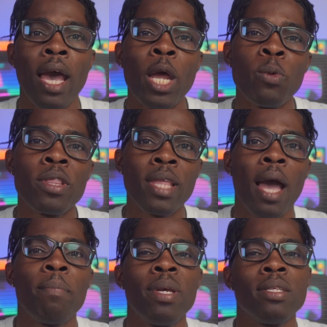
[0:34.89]
And with
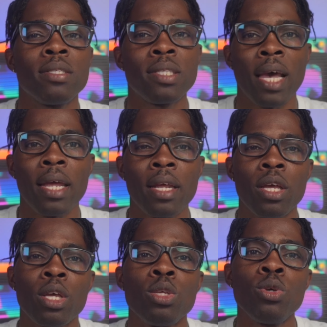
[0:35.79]
that being said,
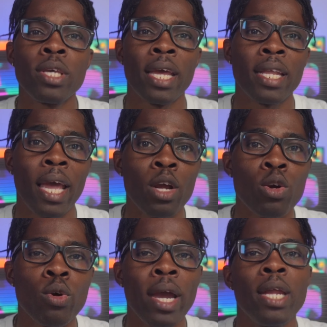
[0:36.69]
you can get
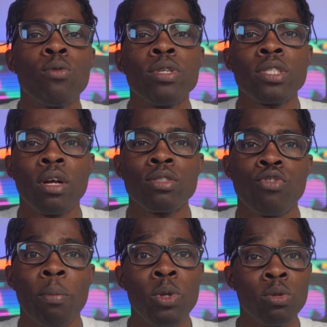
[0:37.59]
great results
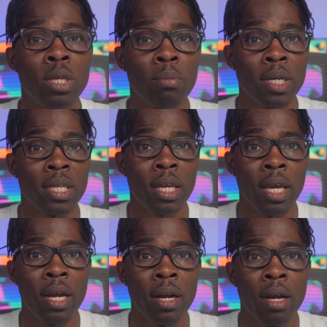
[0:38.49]
from using budget
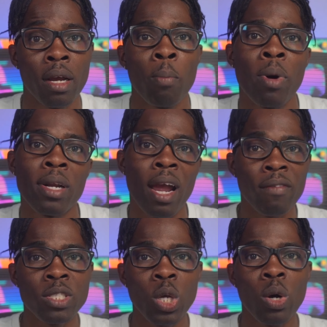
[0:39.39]
gear. But
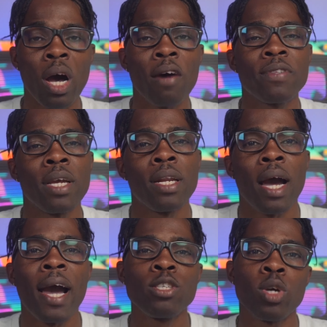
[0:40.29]
every so often,
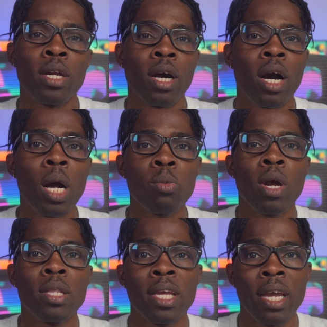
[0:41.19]
I try to
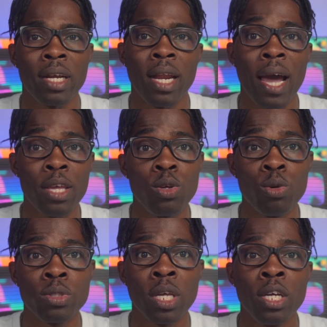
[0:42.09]
upgrade the gear that I
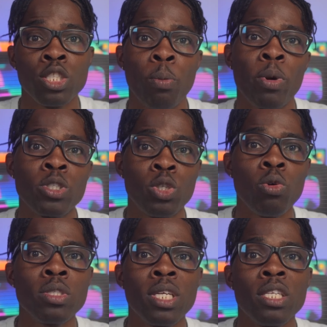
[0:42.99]
use to
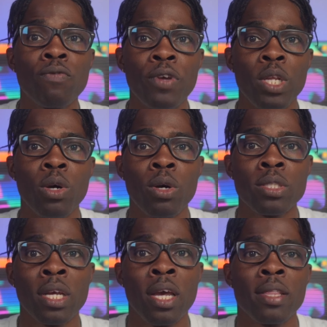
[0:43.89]
produce these
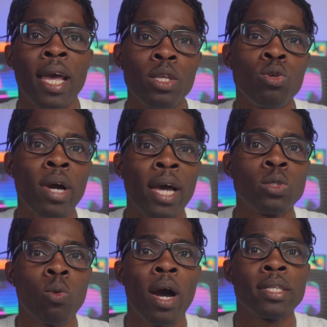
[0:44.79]
videos that you
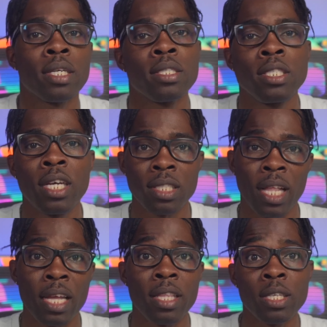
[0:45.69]
guys watch, just
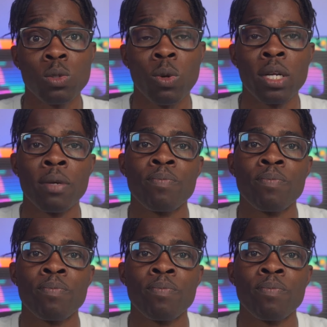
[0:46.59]
like this one.